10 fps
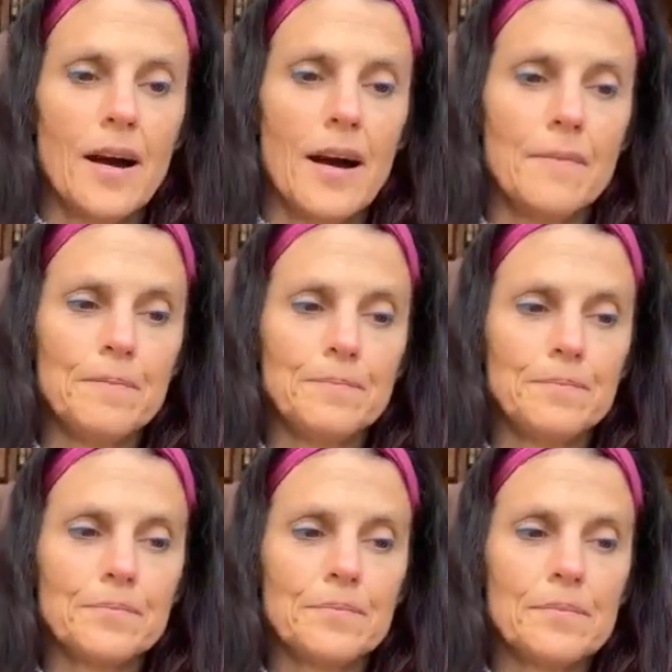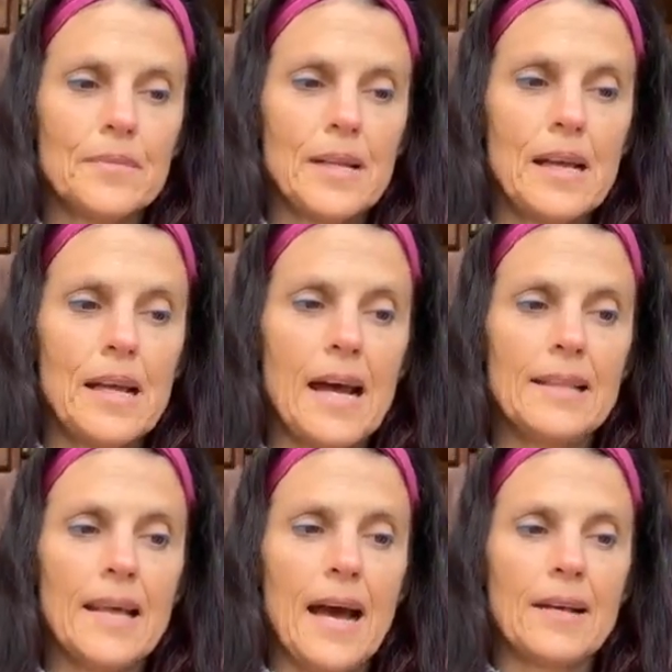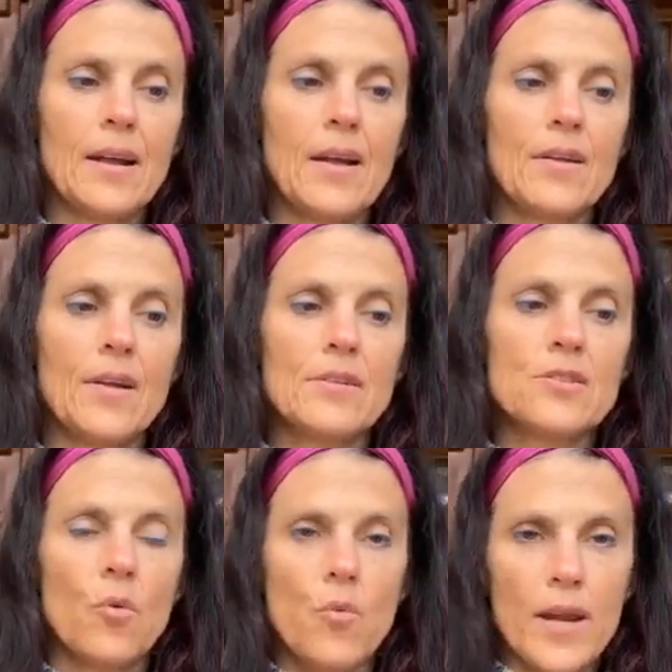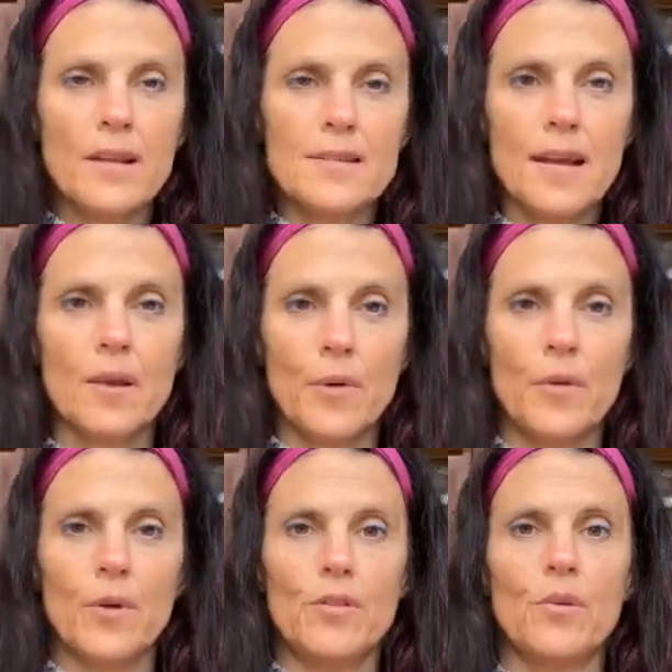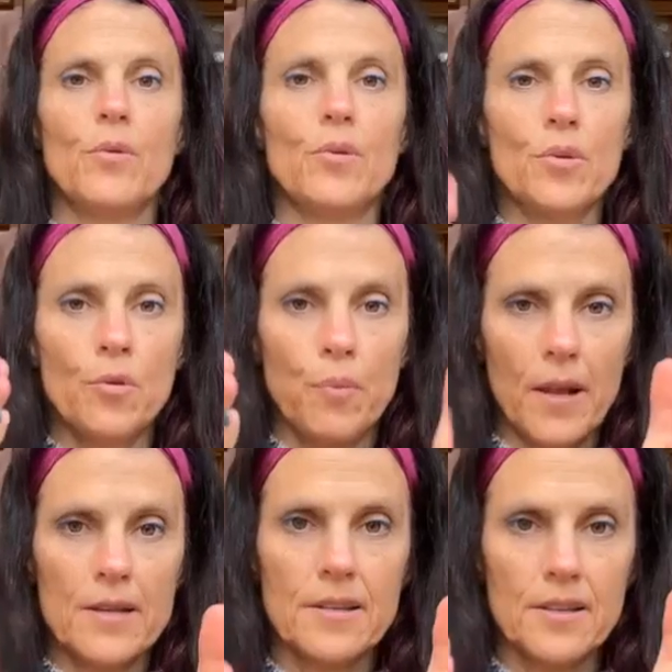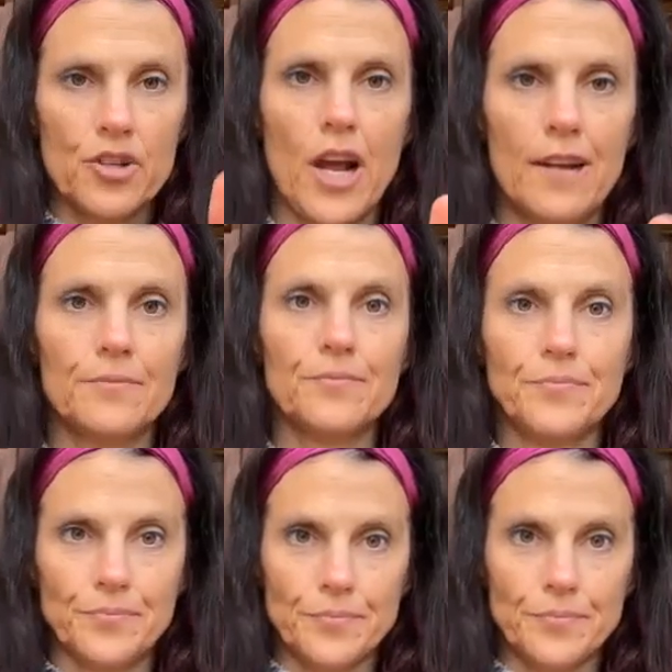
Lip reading: And that, so we can celebrate with you, you place in the chat.